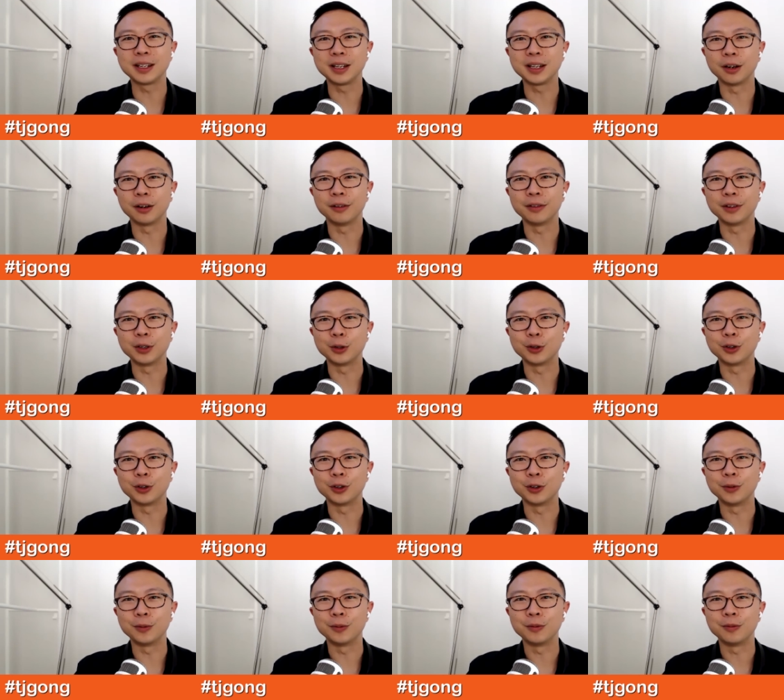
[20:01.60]
of it
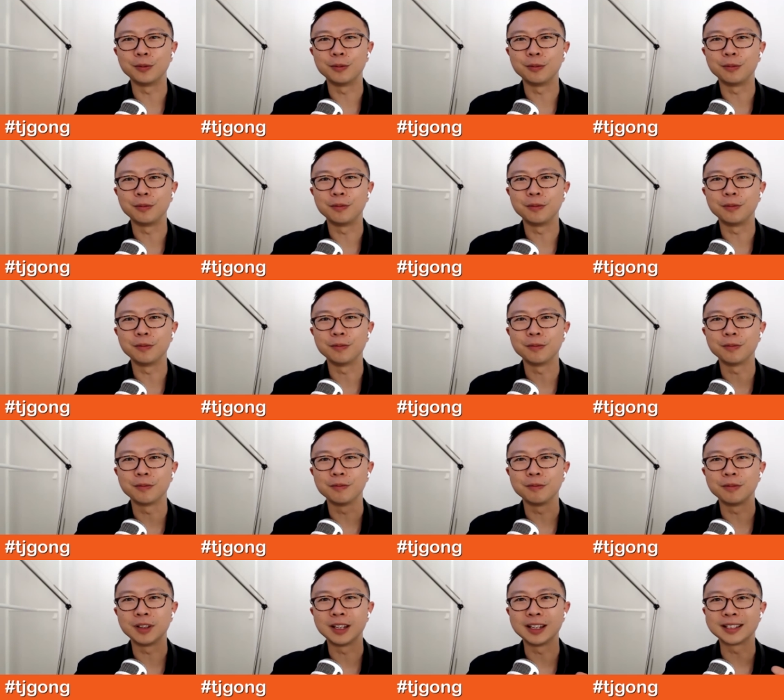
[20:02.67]
all,
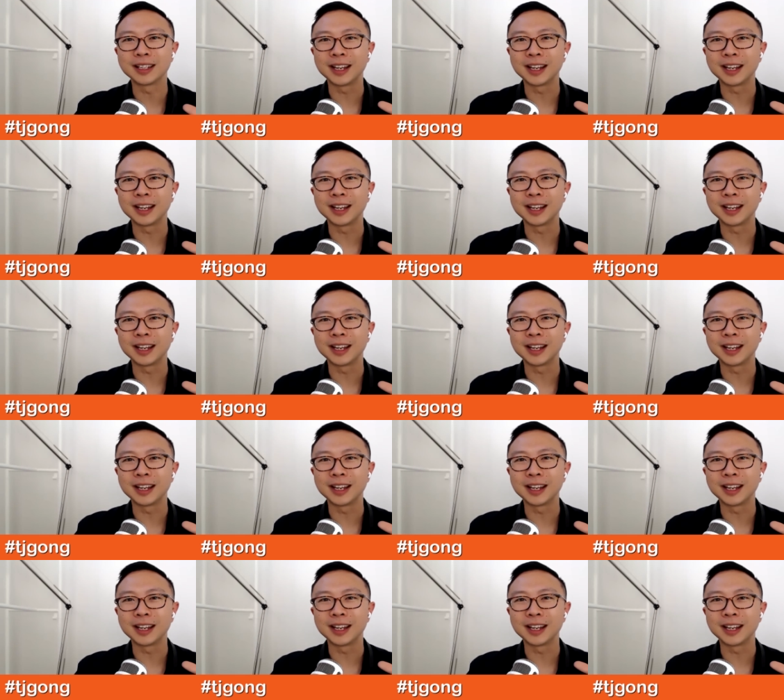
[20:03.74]
there's an